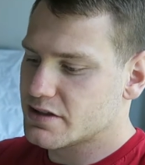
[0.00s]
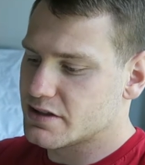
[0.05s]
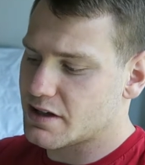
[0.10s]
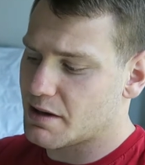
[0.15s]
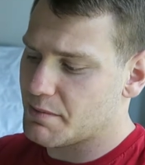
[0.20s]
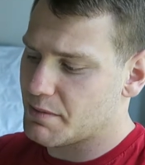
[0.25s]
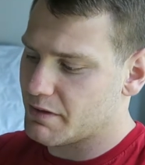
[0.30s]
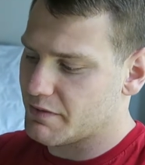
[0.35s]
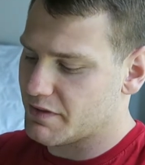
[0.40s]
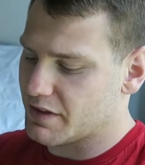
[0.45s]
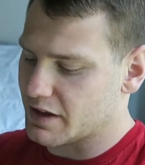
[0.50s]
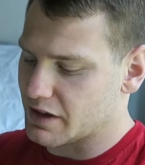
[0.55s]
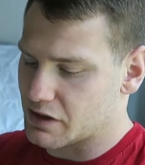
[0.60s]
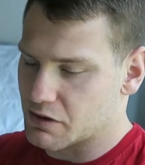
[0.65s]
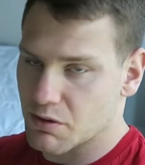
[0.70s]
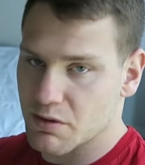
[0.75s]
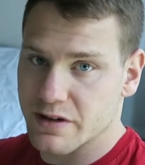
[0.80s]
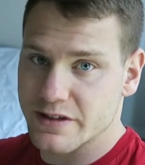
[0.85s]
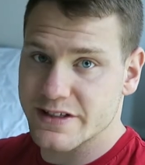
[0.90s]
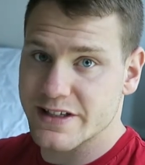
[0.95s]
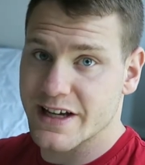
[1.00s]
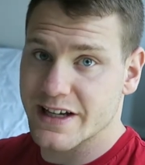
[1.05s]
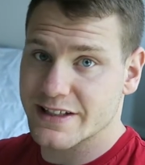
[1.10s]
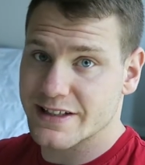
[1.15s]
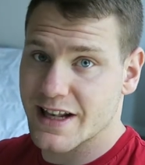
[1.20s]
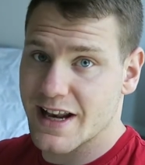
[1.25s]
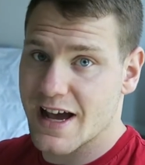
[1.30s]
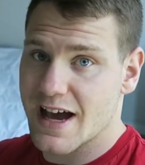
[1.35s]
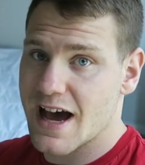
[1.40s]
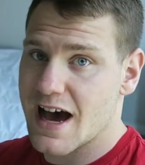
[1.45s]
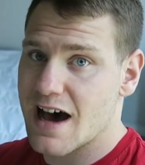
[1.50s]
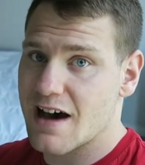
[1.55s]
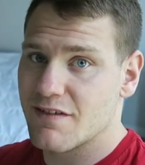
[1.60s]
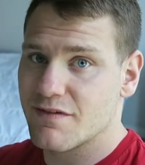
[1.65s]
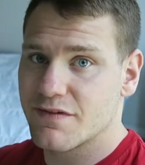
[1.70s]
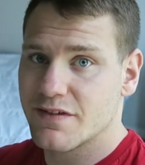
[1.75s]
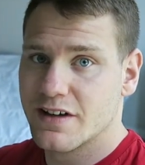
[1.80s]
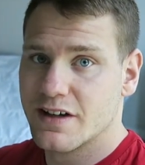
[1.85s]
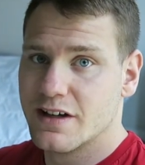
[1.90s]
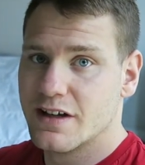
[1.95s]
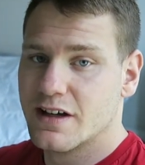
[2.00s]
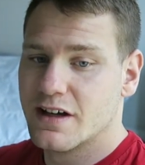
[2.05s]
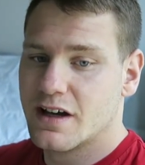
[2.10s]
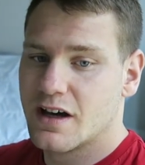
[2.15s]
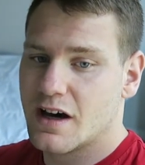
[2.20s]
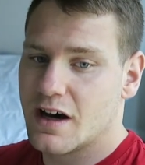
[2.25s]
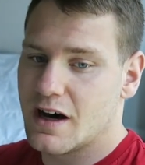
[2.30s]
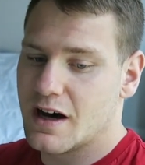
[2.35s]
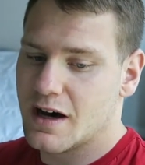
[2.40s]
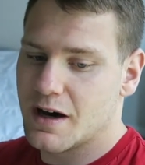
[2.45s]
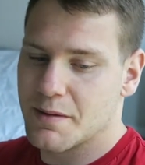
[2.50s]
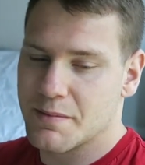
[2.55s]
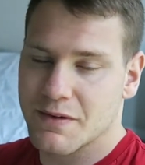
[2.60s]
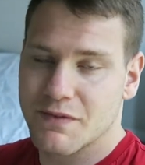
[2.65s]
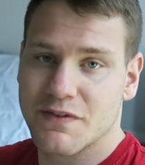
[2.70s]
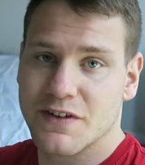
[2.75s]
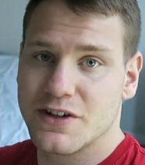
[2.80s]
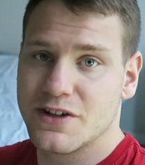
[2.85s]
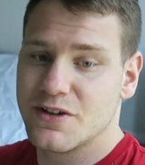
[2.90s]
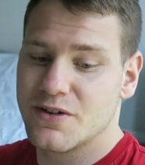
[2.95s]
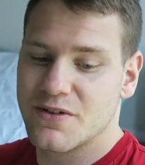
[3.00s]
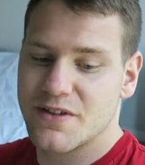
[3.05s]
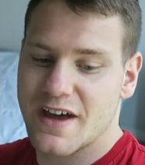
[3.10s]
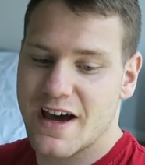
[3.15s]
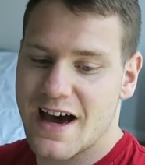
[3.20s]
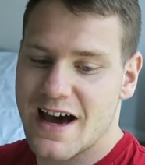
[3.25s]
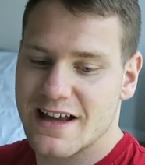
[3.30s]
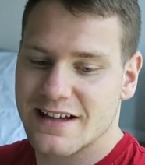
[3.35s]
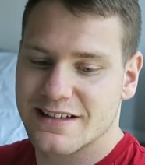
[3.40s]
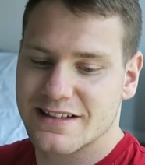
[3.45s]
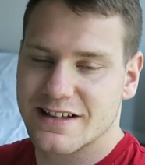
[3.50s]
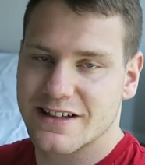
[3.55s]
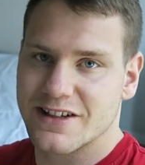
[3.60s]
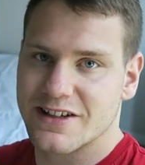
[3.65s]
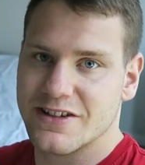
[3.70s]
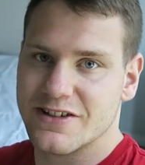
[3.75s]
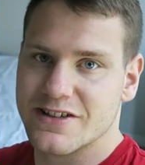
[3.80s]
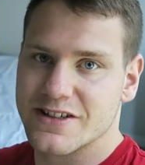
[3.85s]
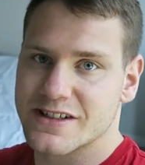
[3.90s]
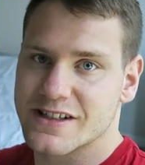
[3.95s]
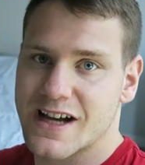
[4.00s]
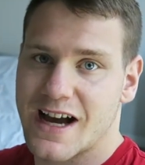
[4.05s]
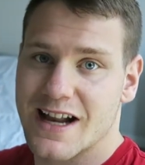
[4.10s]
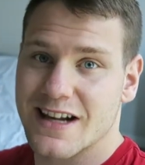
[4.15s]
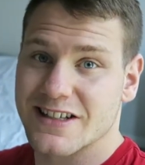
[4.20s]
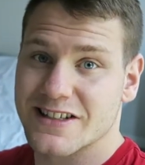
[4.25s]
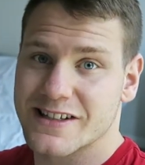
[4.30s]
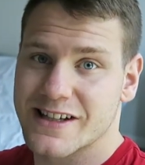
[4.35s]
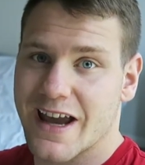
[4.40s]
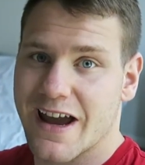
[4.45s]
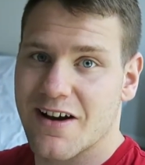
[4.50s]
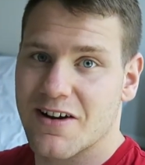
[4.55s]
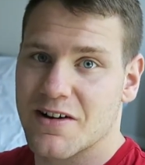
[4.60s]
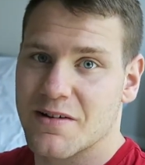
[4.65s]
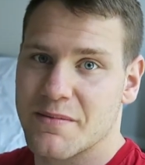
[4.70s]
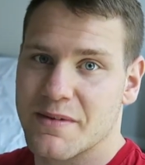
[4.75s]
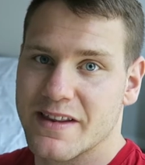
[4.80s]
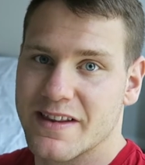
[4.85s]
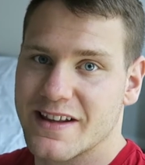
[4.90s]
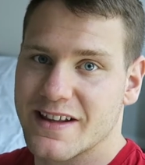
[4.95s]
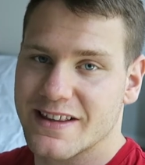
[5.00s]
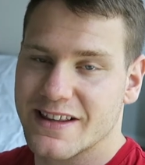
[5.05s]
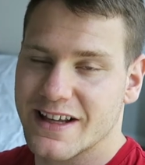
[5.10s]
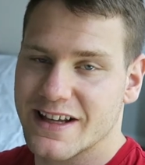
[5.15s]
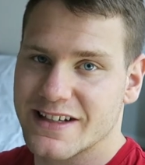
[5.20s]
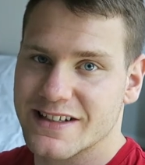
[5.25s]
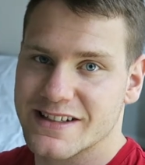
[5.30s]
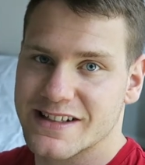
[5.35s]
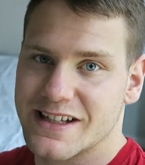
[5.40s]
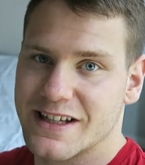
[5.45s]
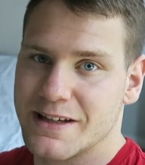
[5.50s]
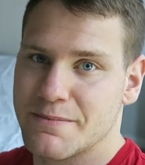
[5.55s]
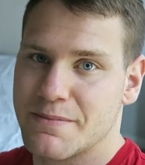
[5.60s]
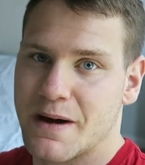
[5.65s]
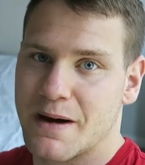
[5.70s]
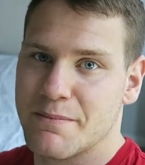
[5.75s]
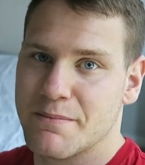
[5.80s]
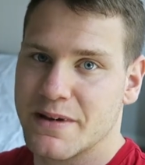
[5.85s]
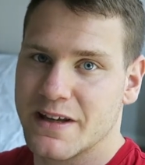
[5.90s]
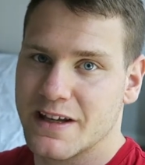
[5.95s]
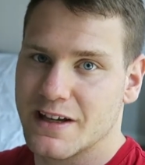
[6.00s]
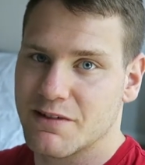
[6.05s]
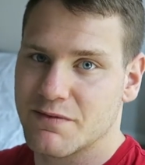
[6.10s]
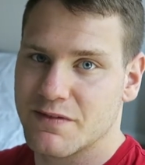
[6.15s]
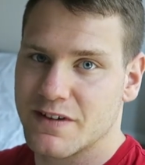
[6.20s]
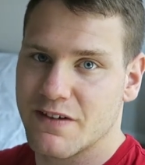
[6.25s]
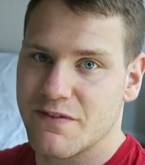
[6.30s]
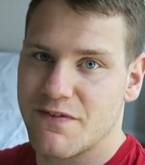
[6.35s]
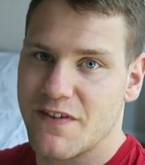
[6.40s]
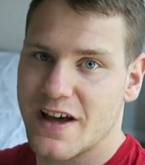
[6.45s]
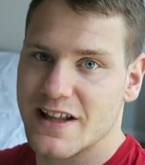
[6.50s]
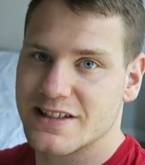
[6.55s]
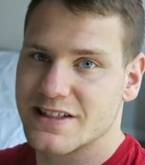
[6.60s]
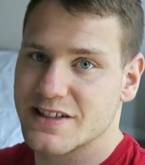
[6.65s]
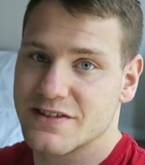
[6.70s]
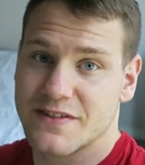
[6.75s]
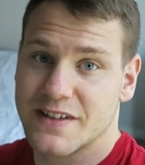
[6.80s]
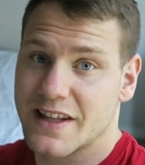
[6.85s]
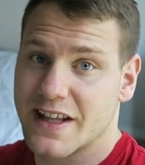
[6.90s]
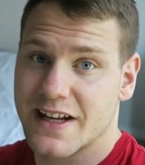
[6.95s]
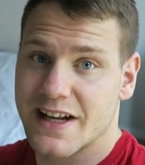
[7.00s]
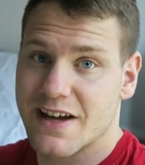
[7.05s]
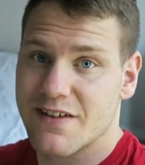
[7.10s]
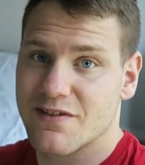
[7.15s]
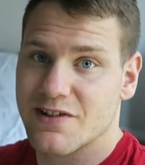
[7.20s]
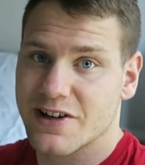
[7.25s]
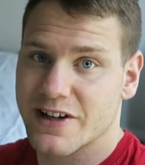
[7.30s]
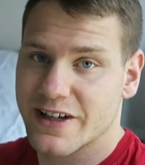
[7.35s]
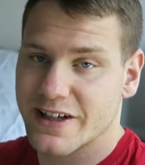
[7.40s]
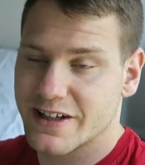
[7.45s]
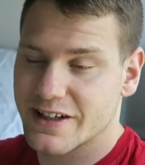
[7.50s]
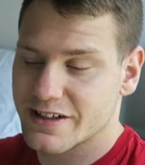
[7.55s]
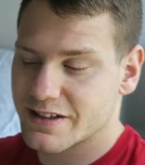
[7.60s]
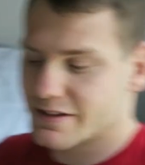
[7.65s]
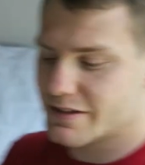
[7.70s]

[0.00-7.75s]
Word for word: some of the corn snakes that I have, um, if you do that, you just kind of scare them and then they just keep on being defensive and they never eat.